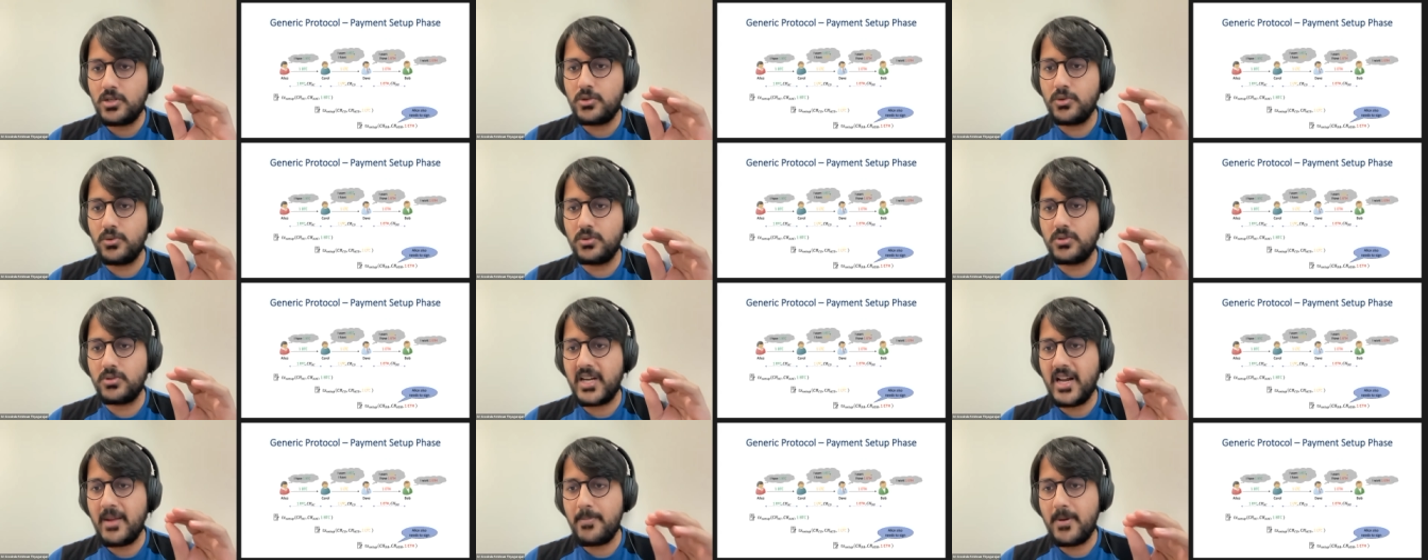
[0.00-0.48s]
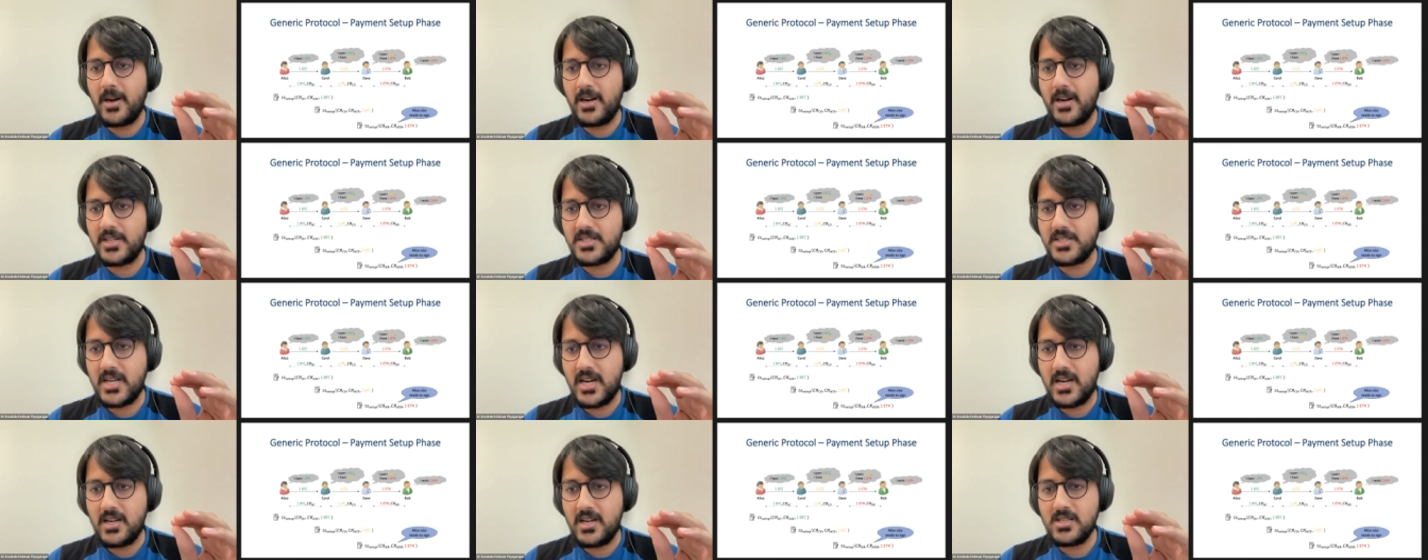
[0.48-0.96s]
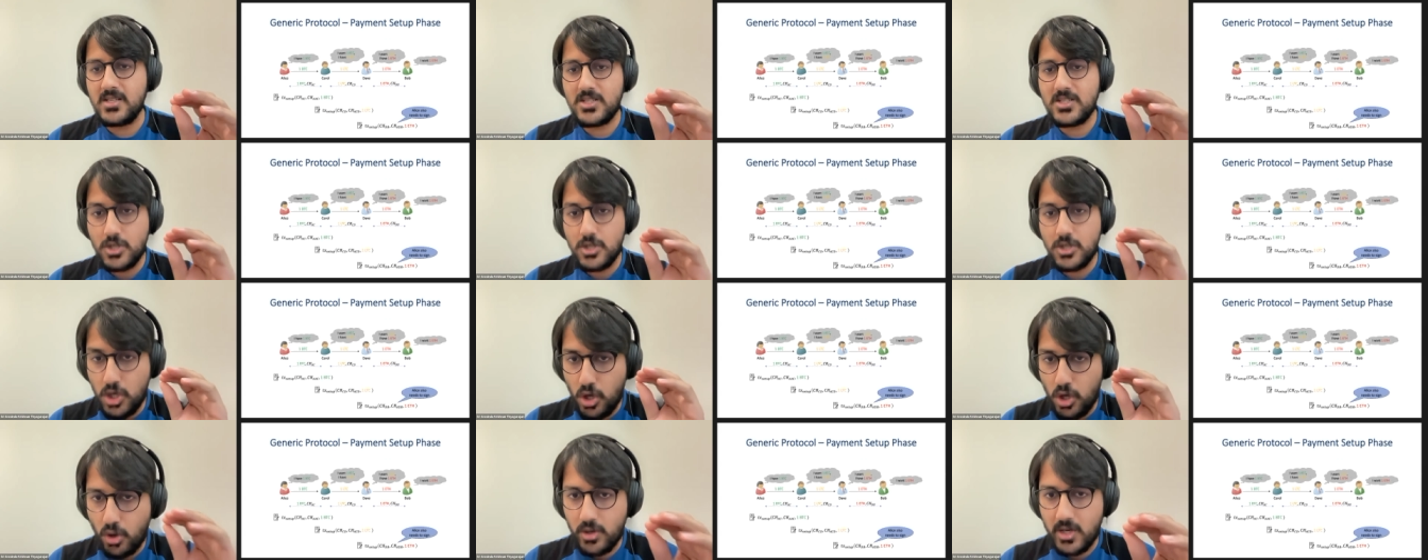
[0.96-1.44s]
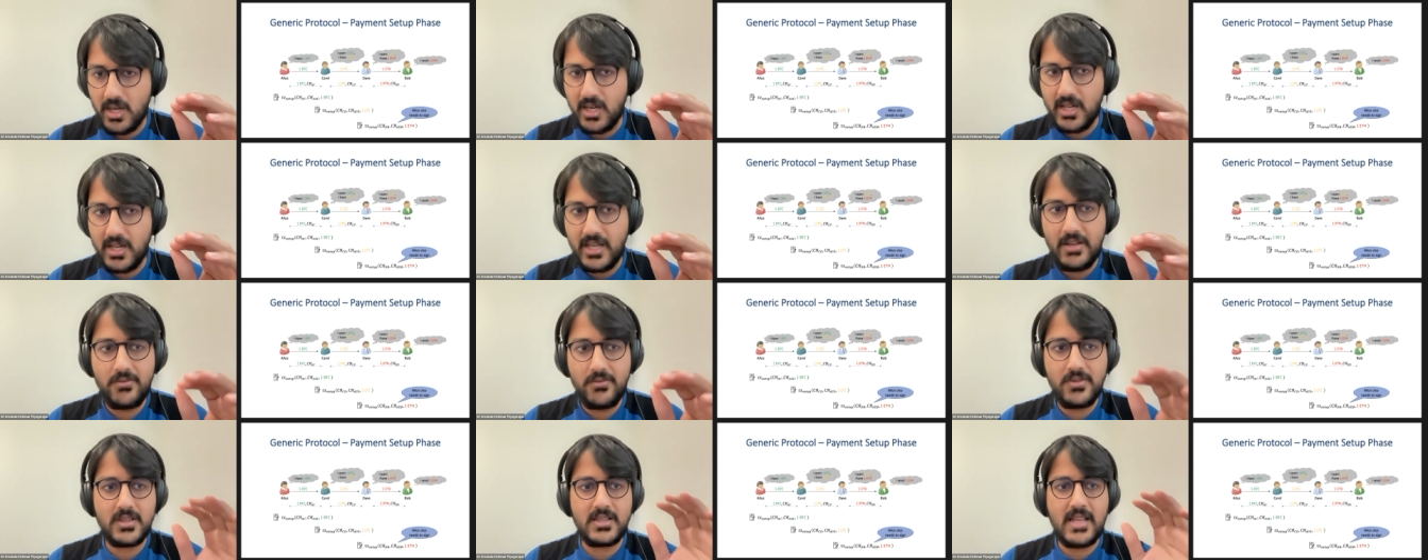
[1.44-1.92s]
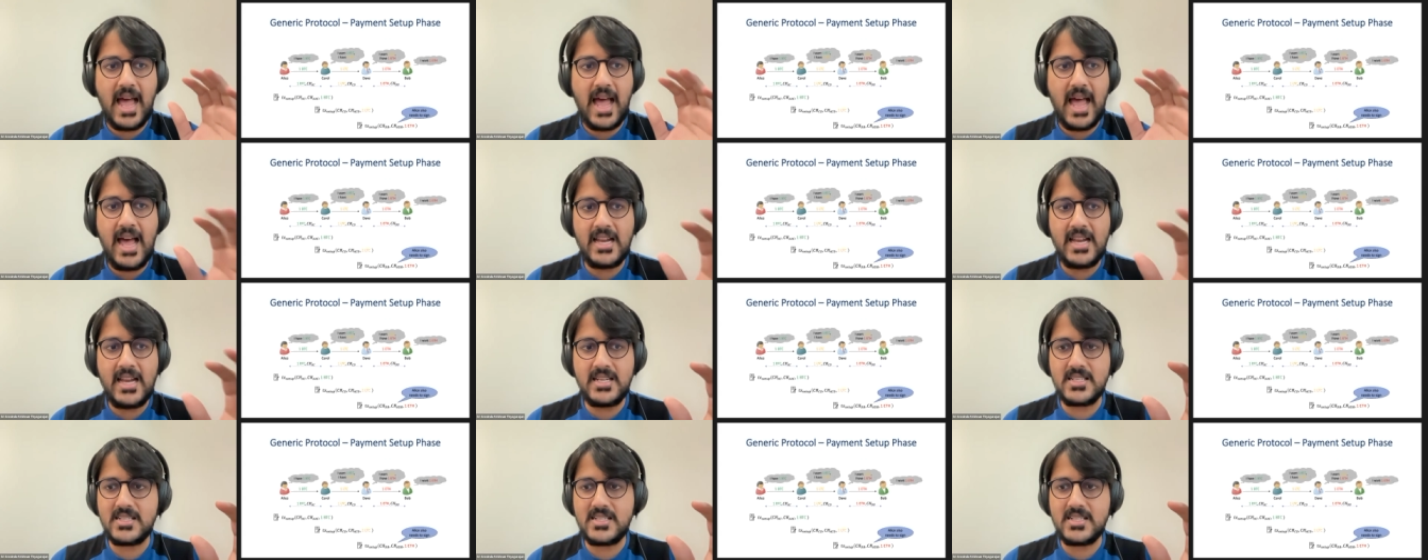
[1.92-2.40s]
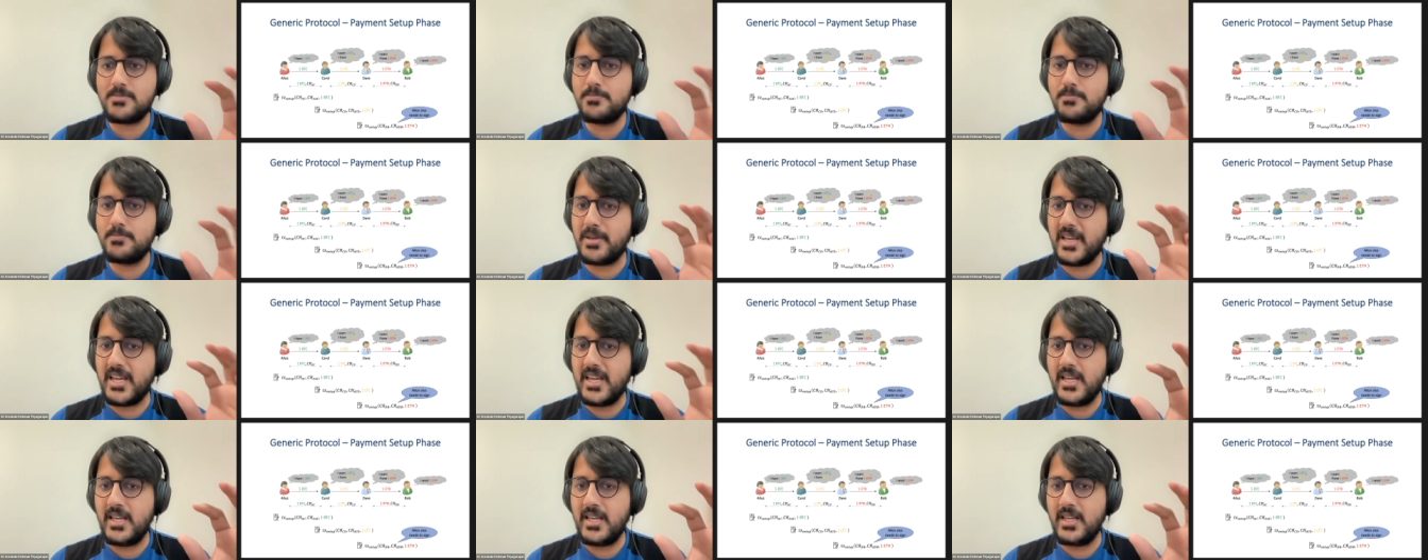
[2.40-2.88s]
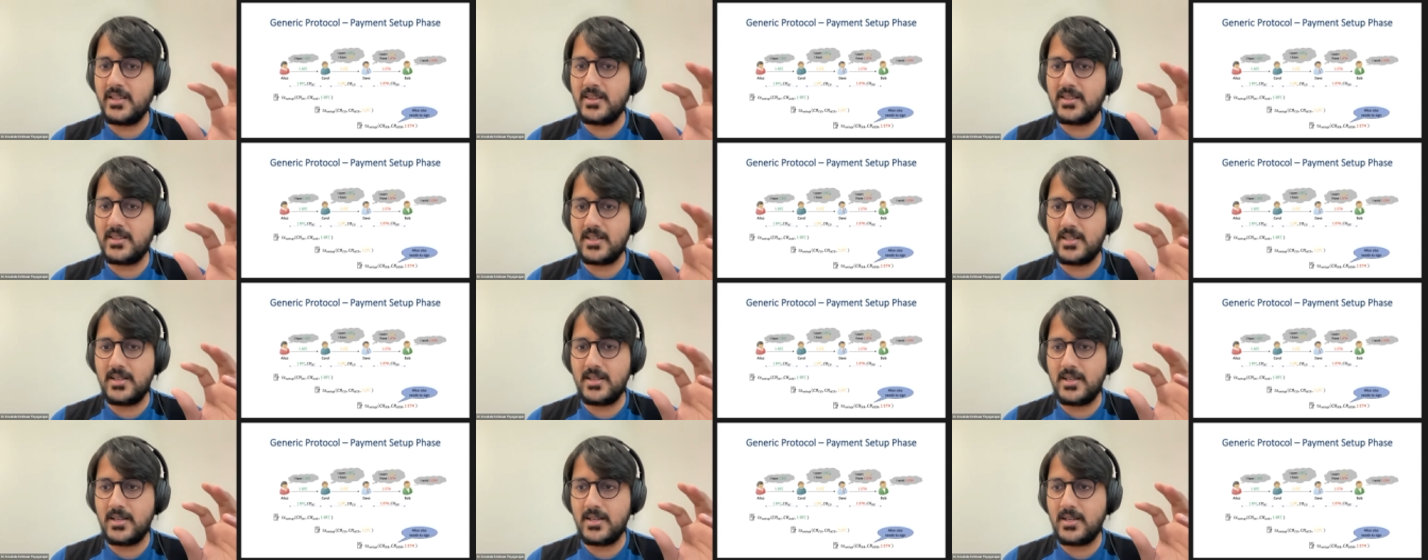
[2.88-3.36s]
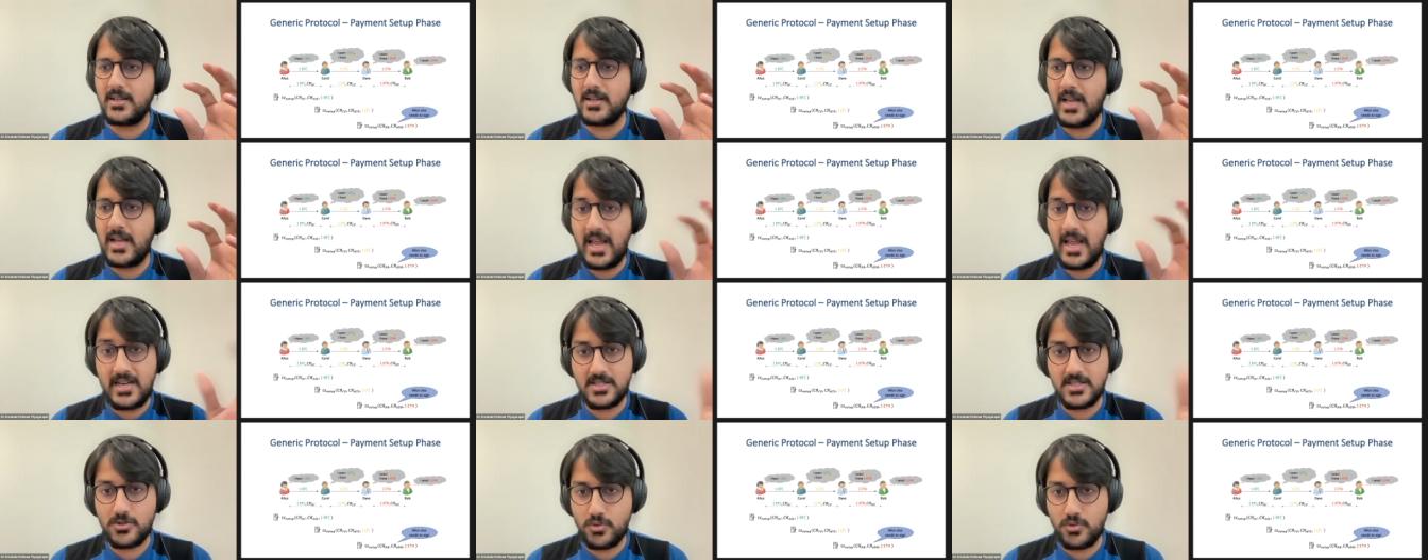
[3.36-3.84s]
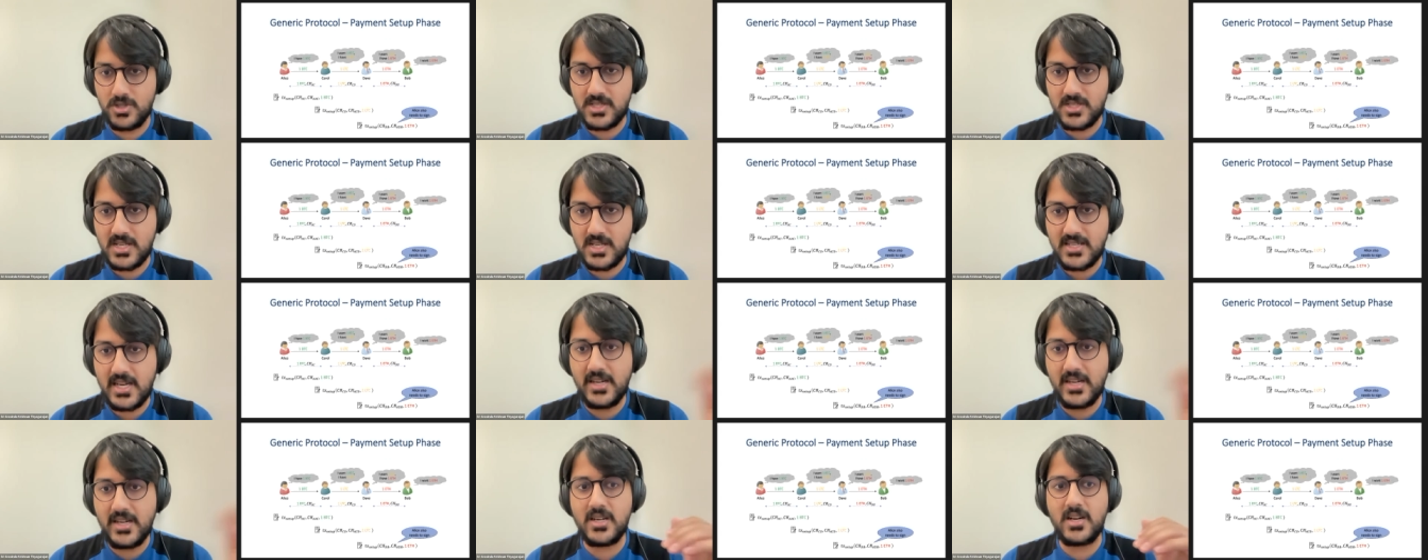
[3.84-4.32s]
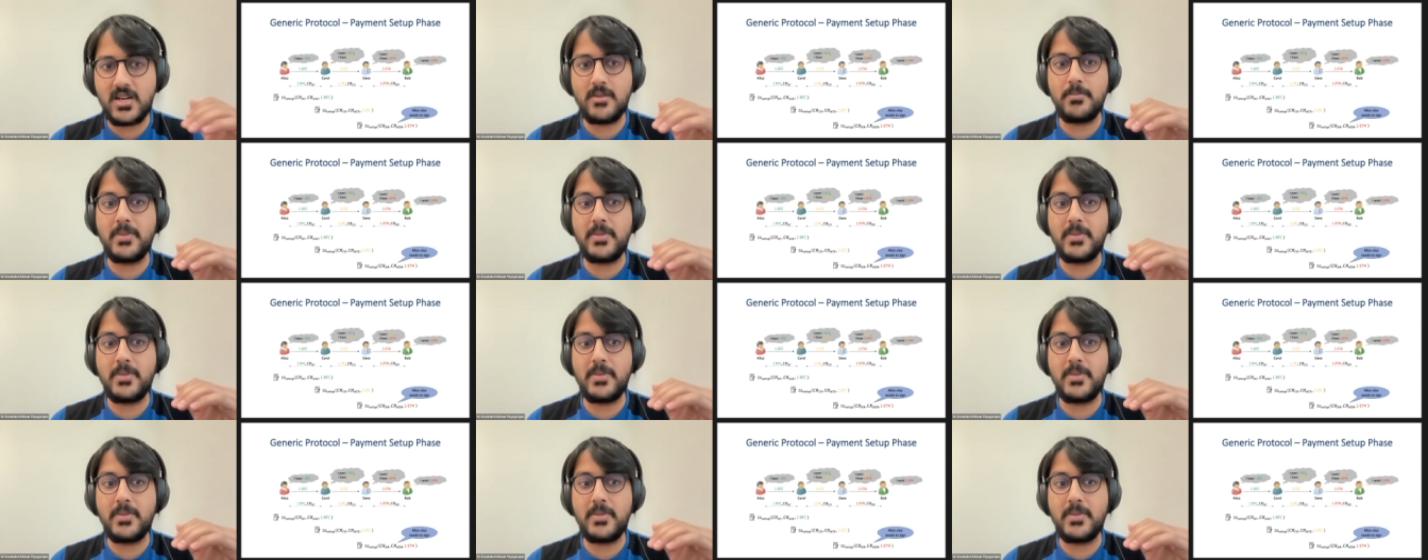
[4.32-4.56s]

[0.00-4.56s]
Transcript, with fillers: to three party channels locally with alice being the alice who is the sender